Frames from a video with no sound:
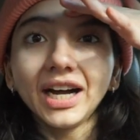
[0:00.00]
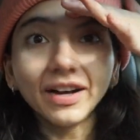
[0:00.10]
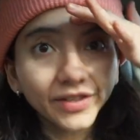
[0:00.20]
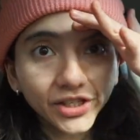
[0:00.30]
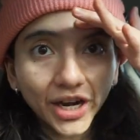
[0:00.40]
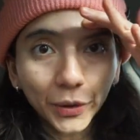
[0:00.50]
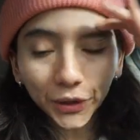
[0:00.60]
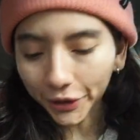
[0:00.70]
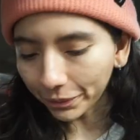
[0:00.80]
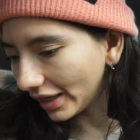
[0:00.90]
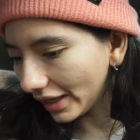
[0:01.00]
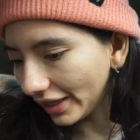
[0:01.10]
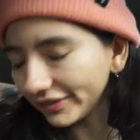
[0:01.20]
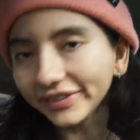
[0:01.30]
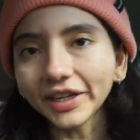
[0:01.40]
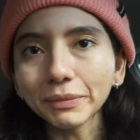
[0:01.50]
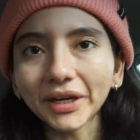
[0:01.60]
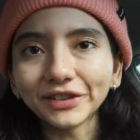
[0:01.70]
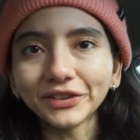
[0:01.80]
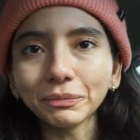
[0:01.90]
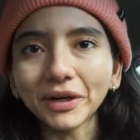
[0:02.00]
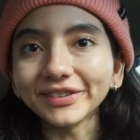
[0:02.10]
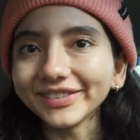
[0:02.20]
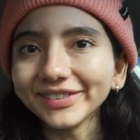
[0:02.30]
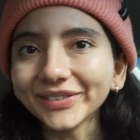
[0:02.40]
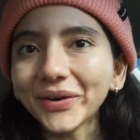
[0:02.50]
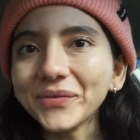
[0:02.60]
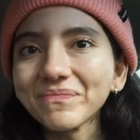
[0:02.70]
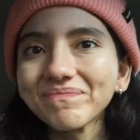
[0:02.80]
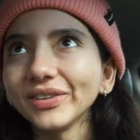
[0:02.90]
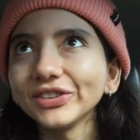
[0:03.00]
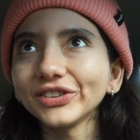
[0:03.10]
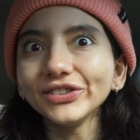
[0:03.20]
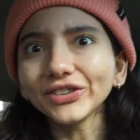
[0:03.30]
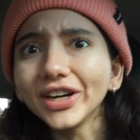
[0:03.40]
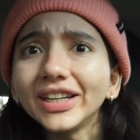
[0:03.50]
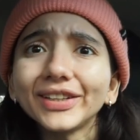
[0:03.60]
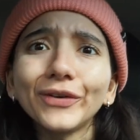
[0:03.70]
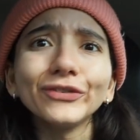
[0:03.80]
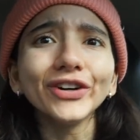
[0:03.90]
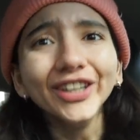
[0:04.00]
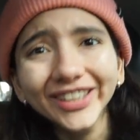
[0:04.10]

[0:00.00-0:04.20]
I haven't showered. I haven't taken my antidepressant, so I'm just gonna start heading over.